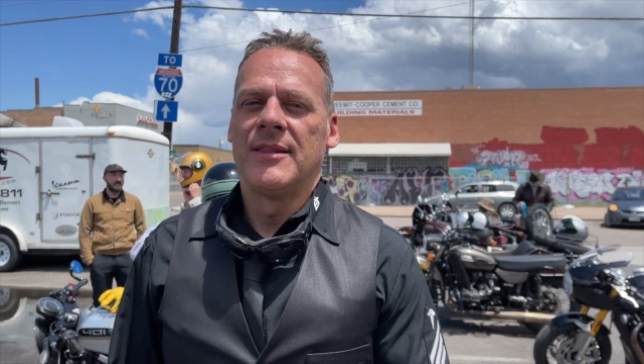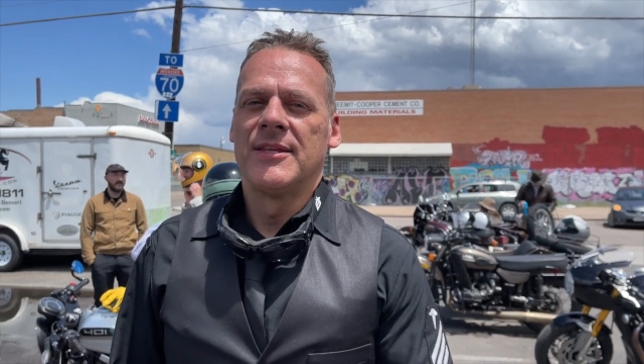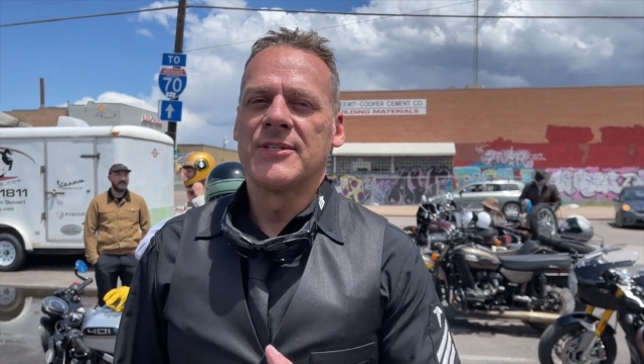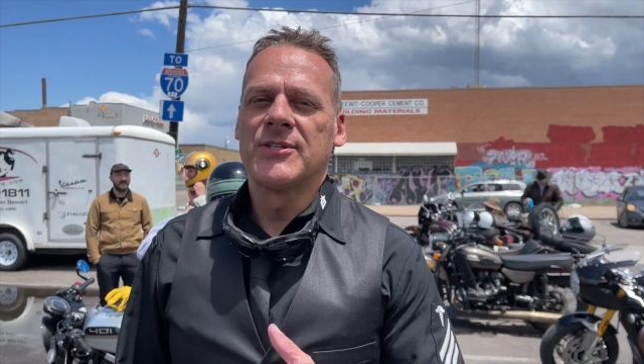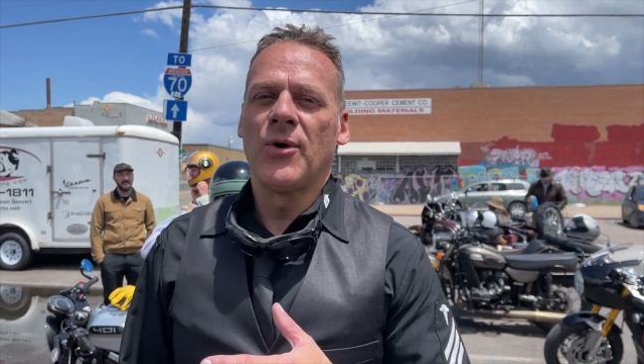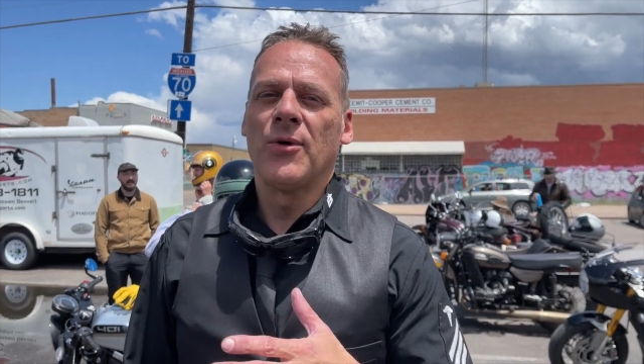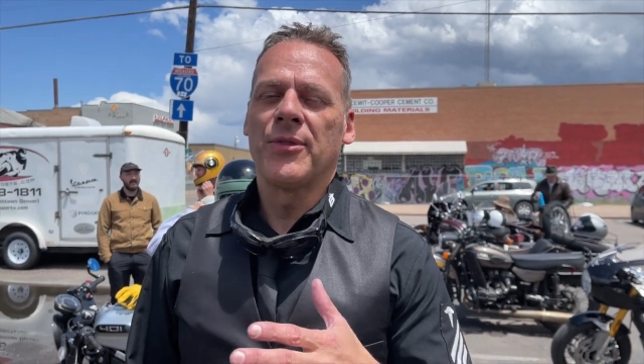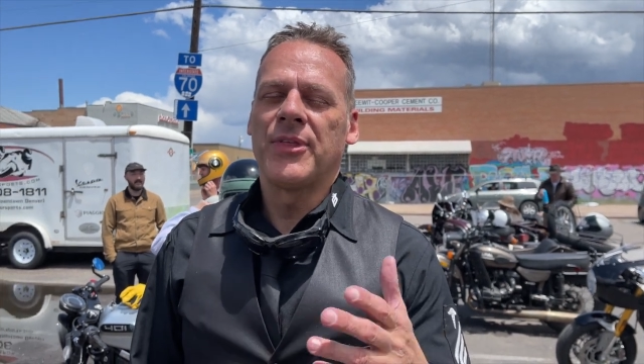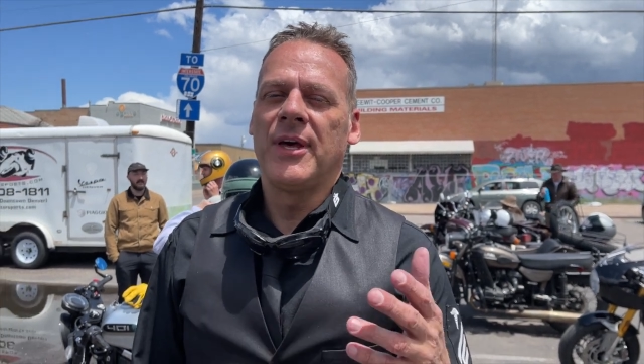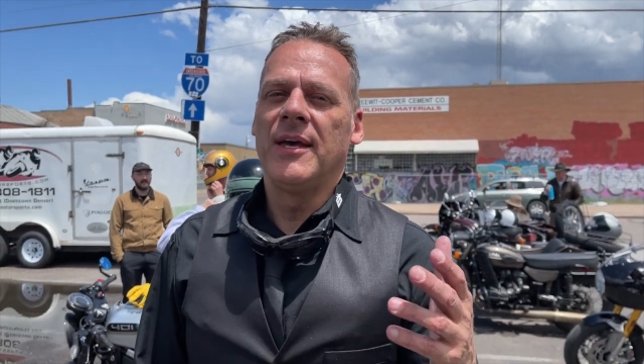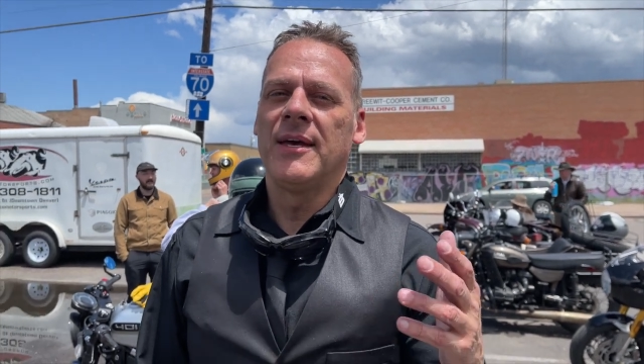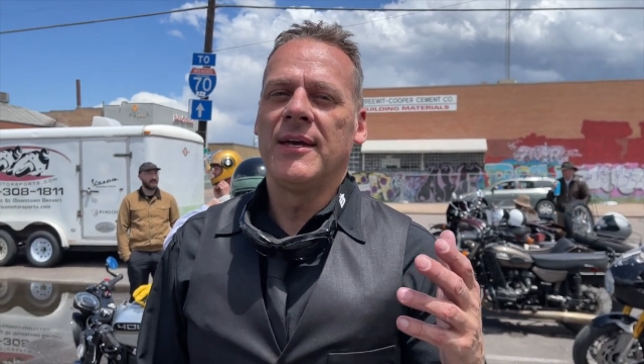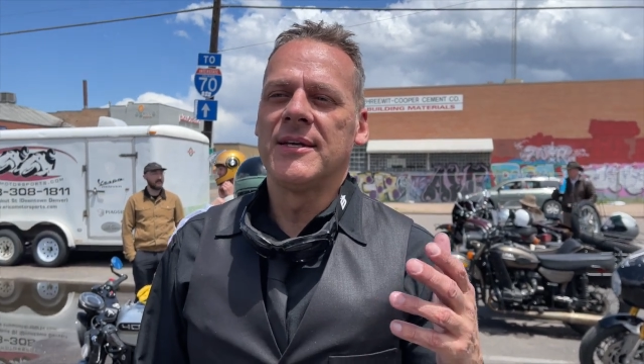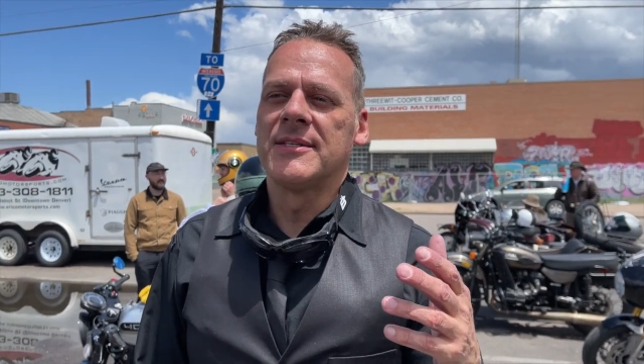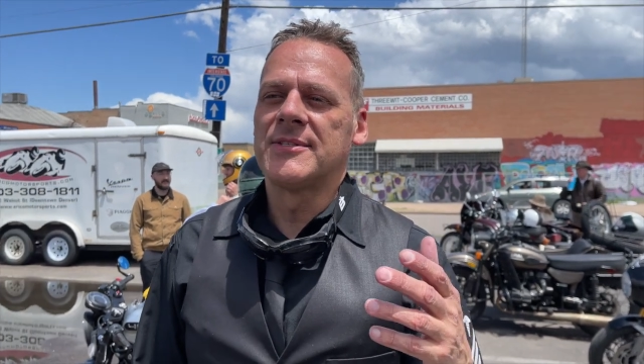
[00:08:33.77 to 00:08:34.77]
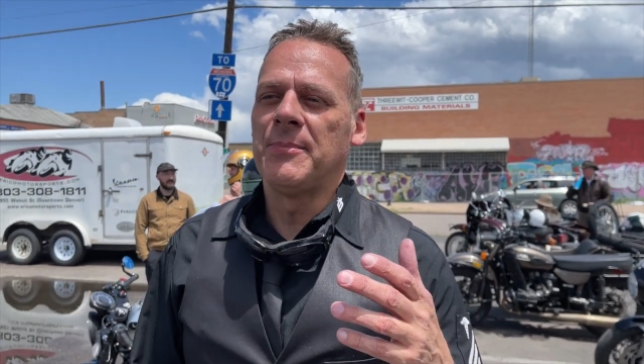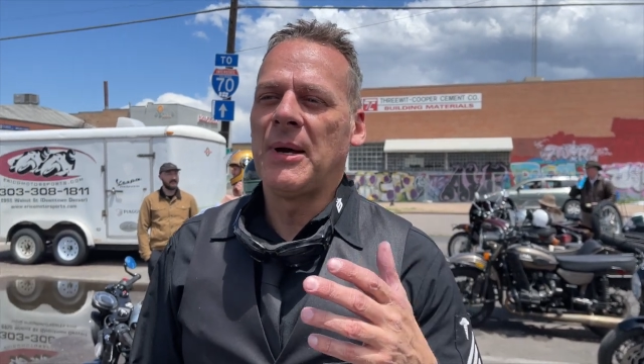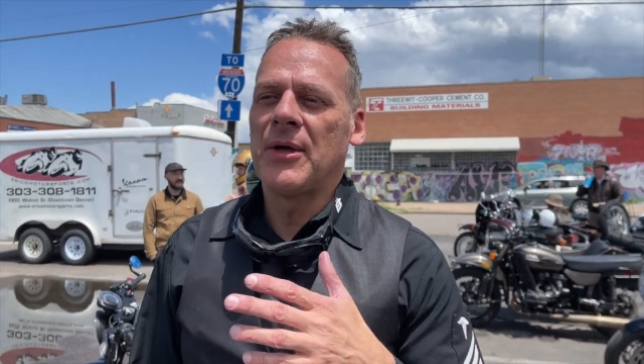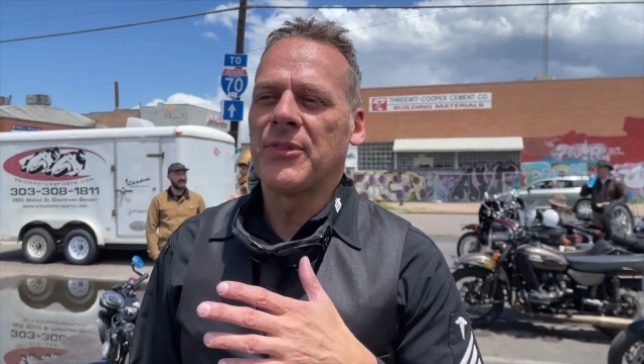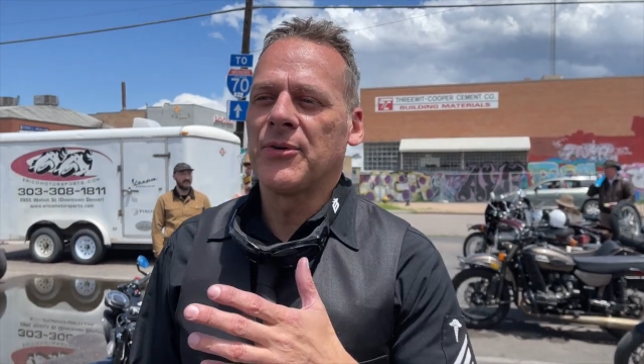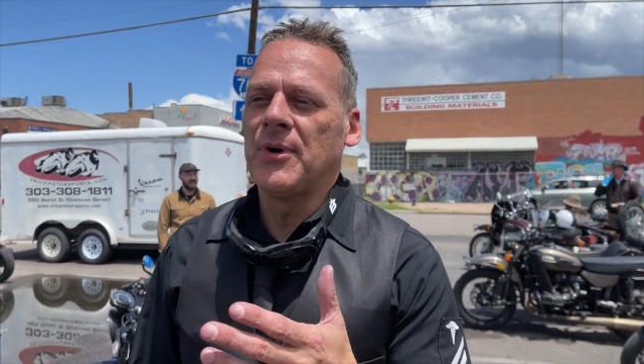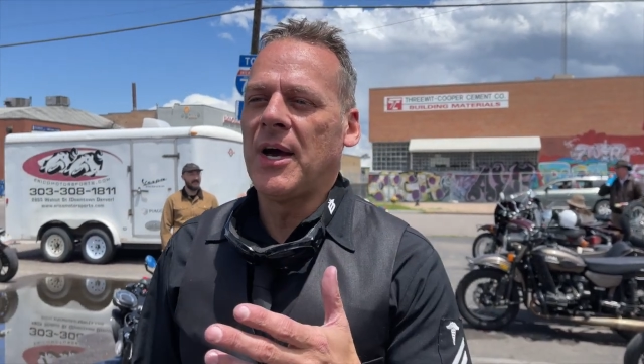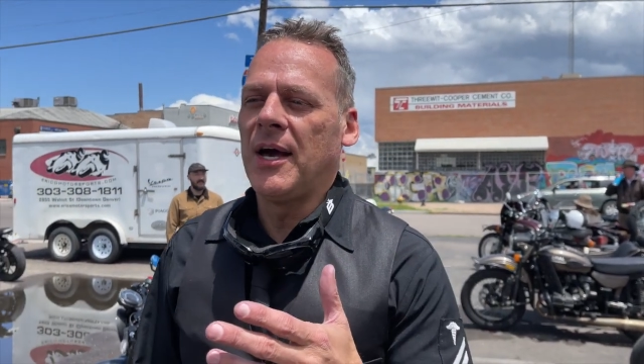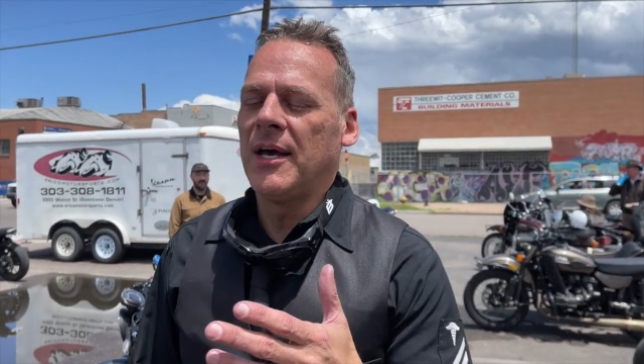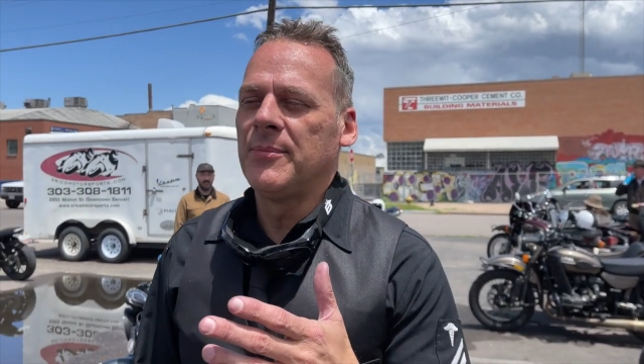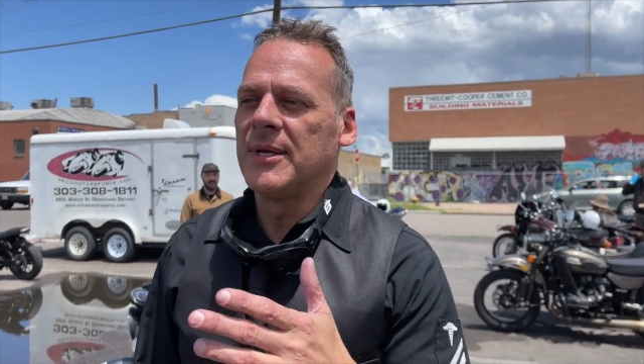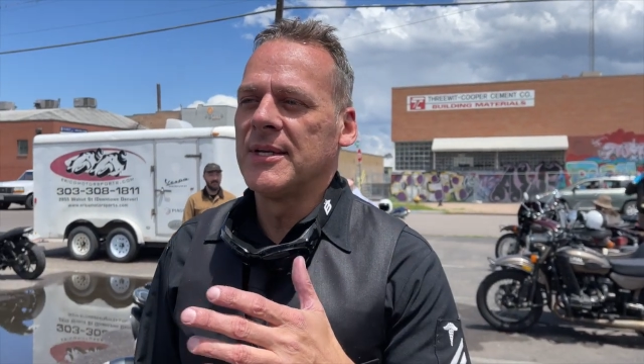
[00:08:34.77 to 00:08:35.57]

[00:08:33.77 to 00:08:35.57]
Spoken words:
This whole thing, it's about the ride,